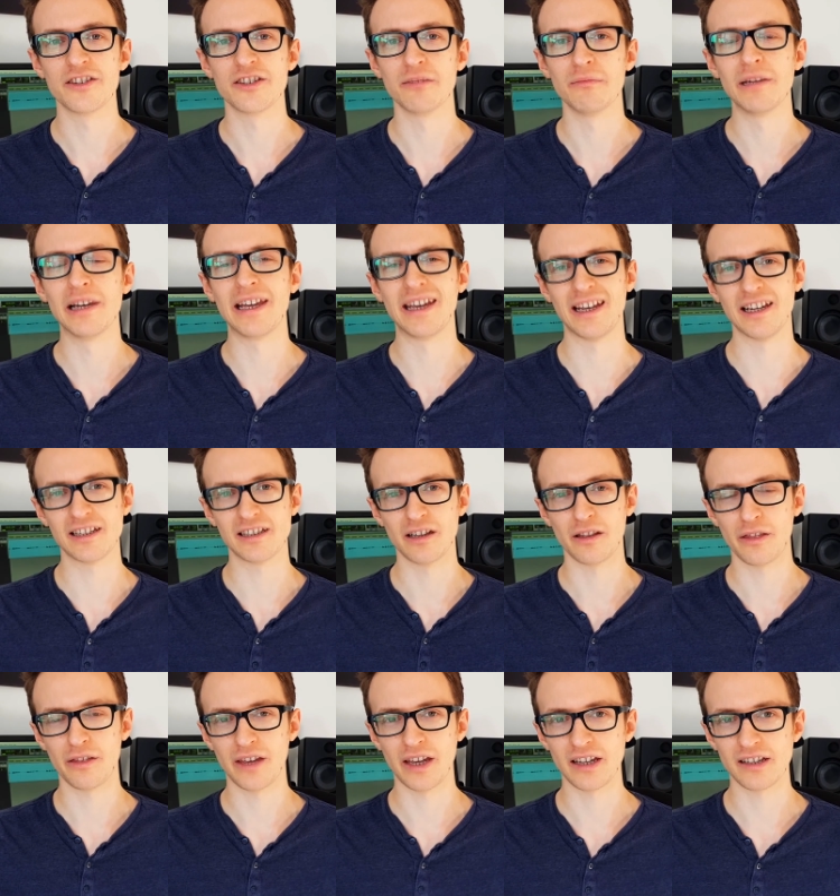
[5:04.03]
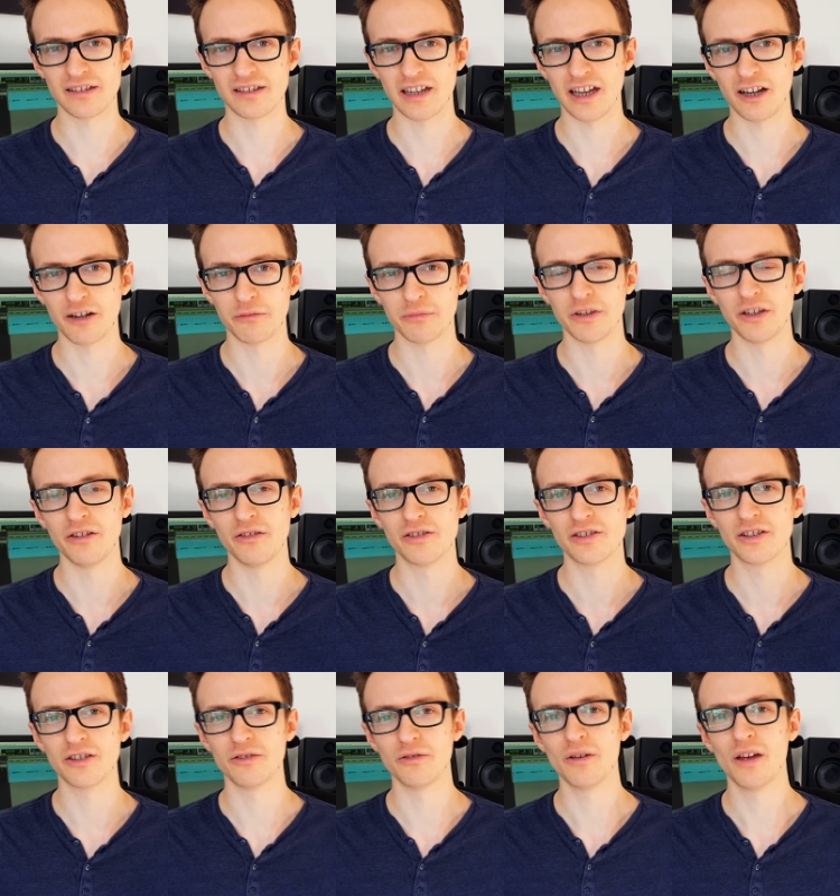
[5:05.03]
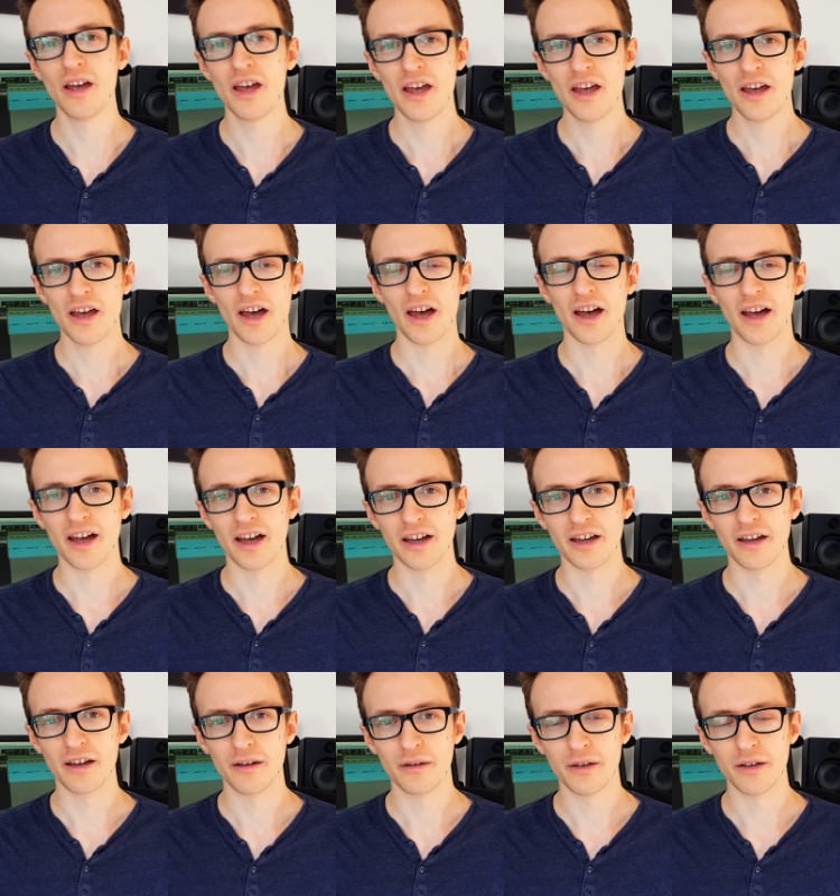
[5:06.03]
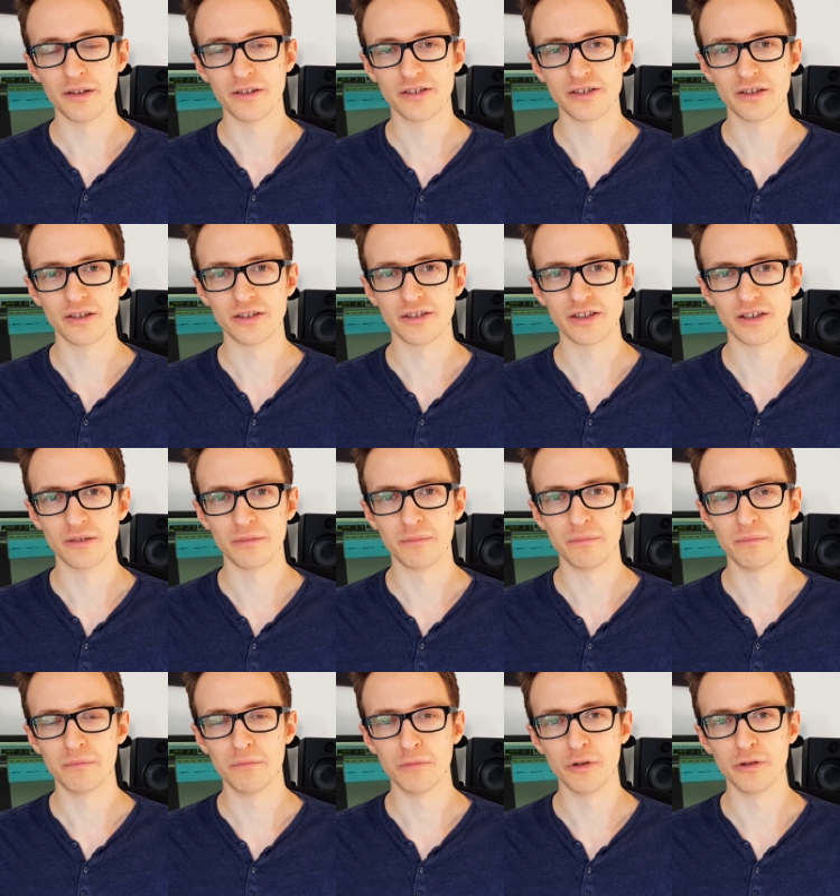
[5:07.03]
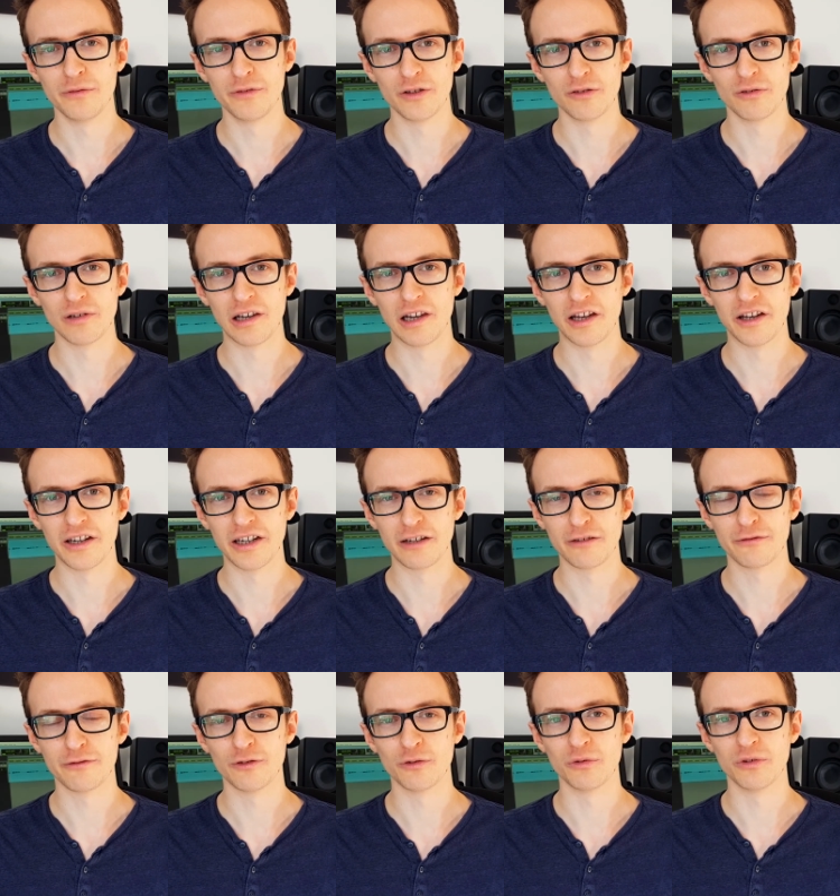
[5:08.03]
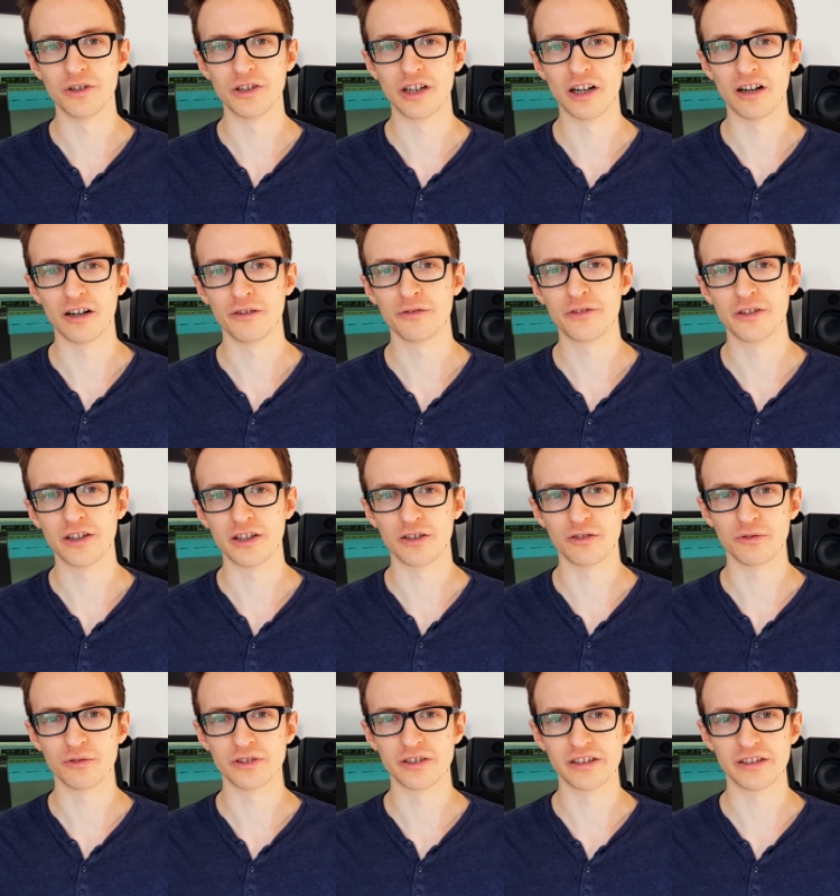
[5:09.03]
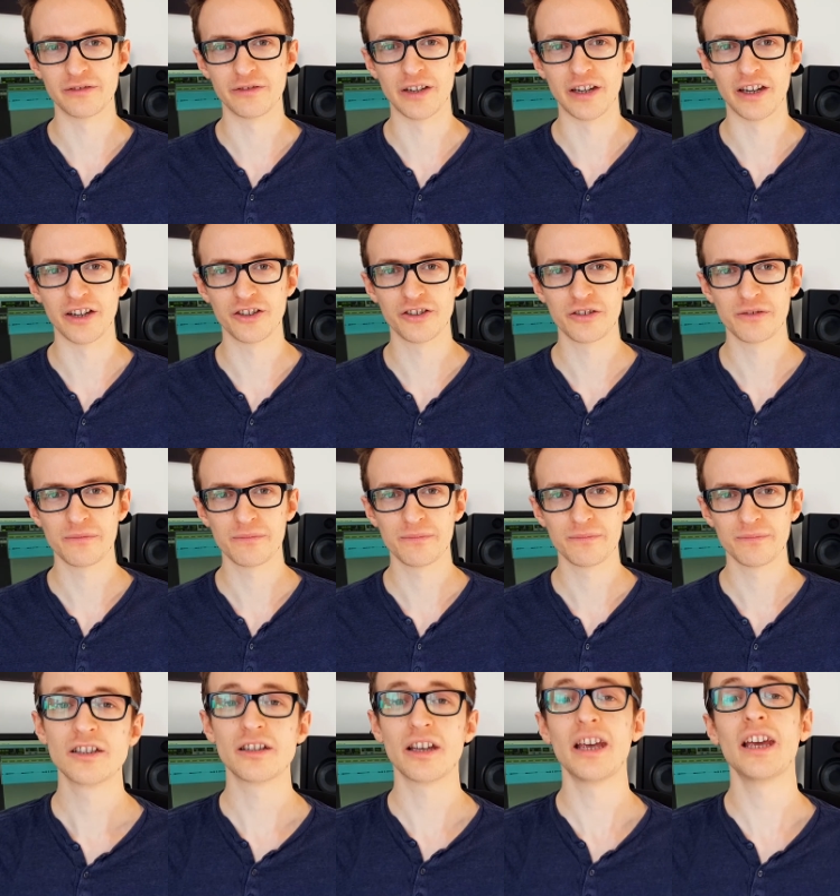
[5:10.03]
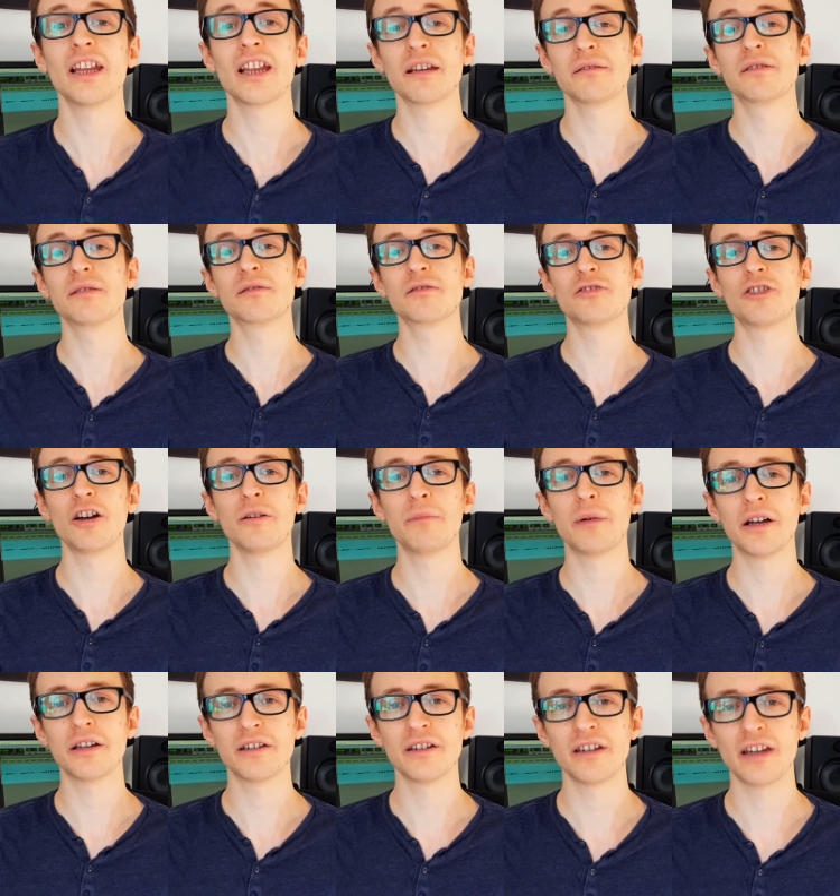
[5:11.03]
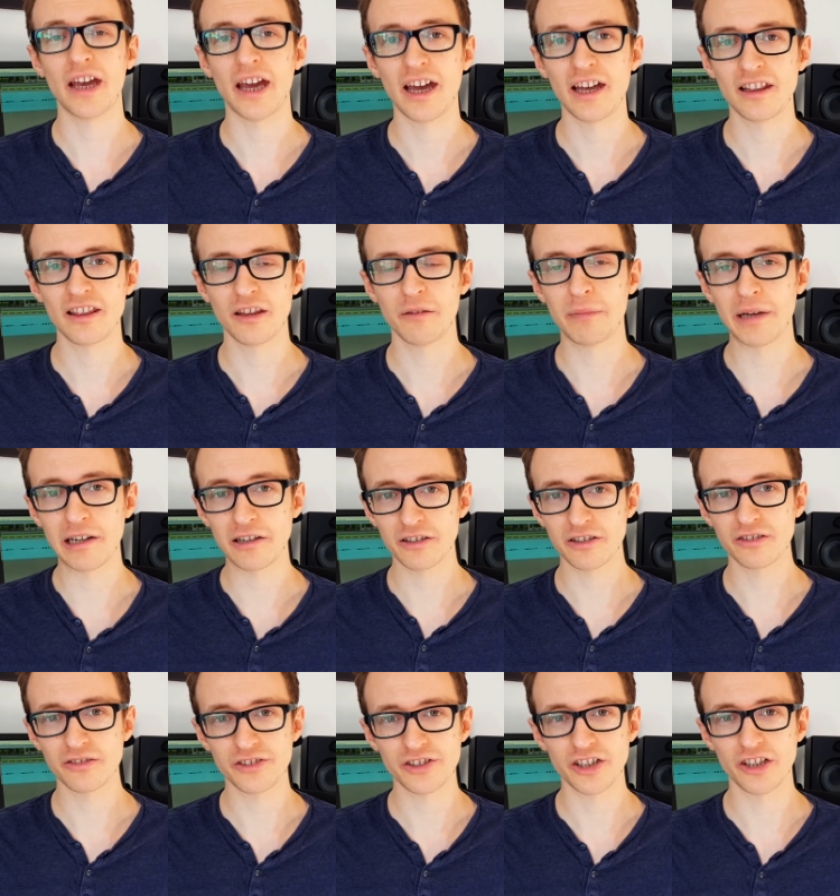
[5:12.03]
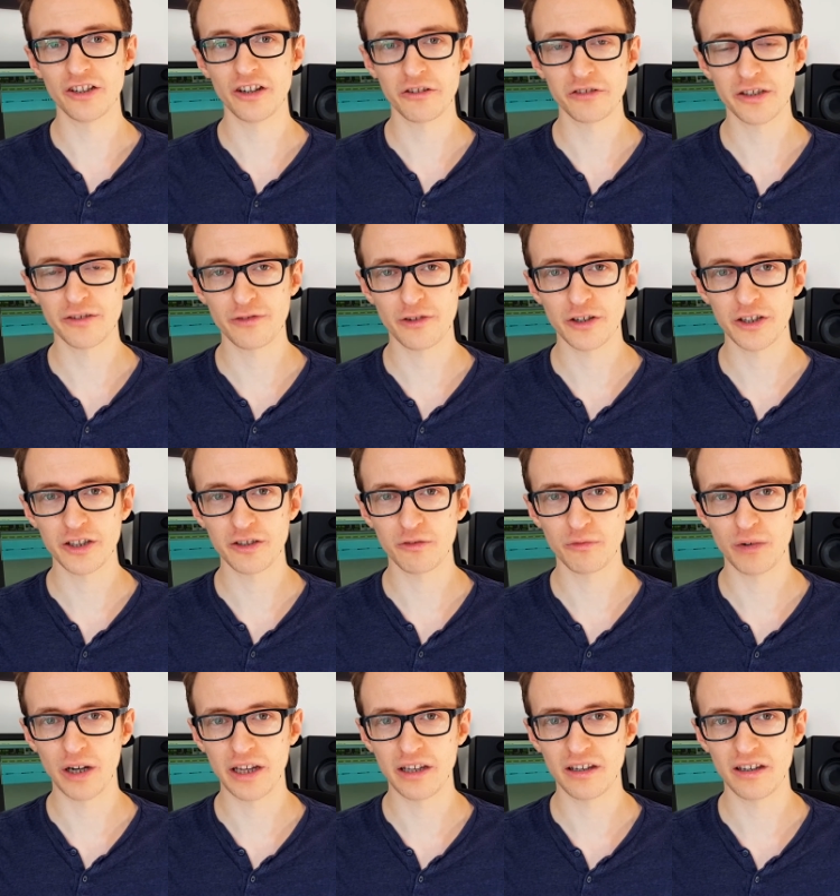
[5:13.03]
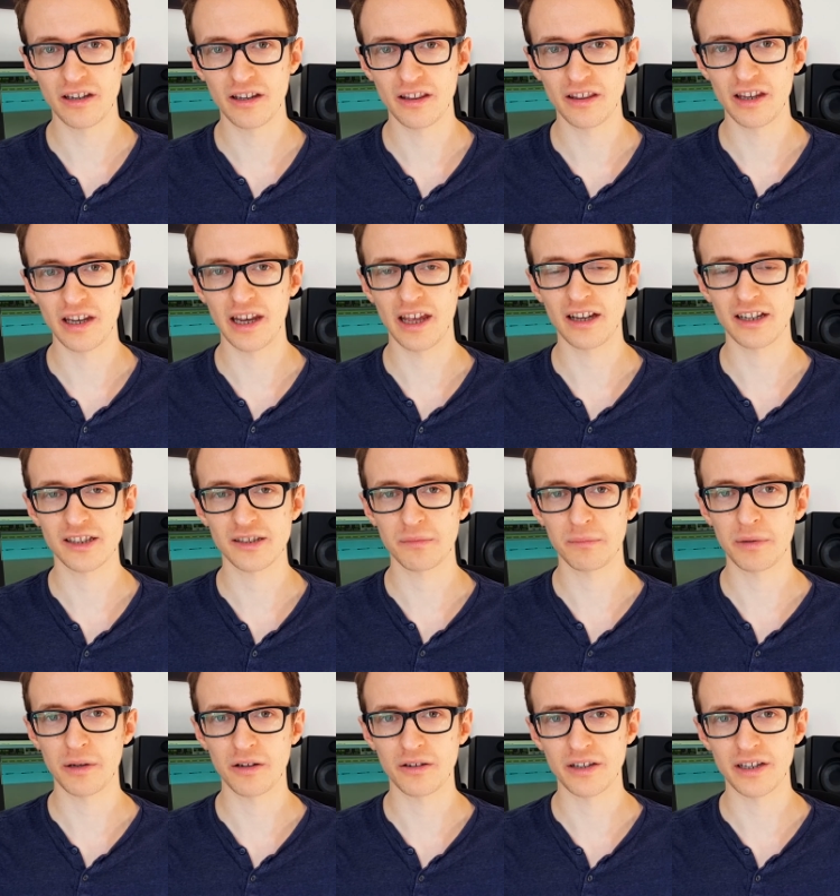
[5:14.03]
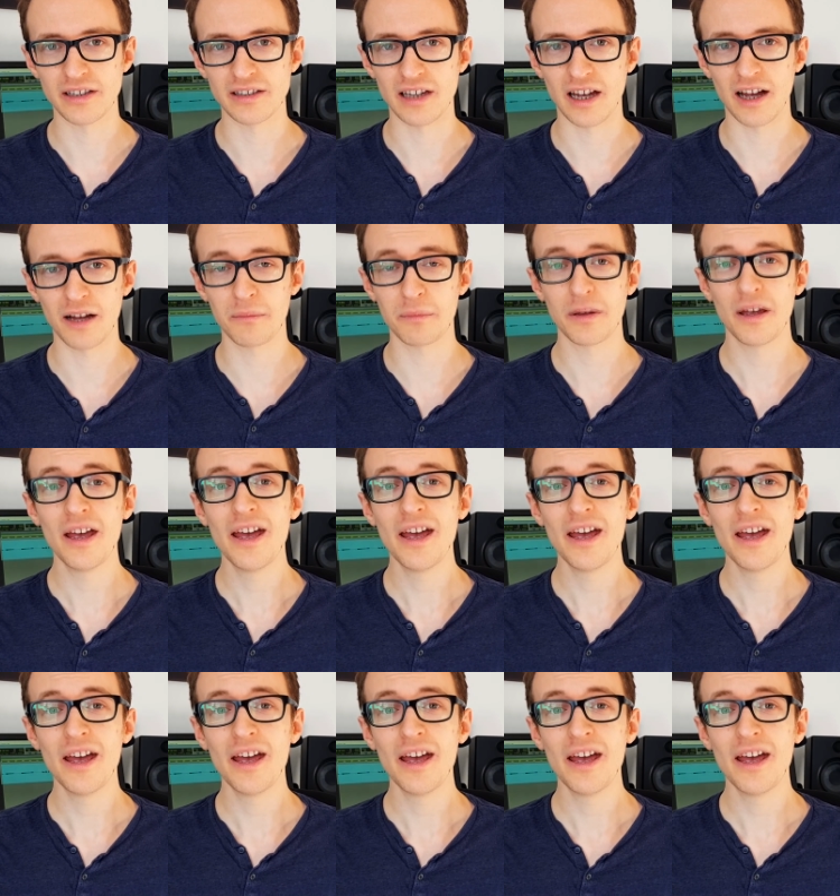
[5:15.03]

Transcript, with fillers: some links and things to help you to, uh, to, to move your learning forward after the course is finished. So hit that subscribe button and the bell icon so you're notified when the next part is up.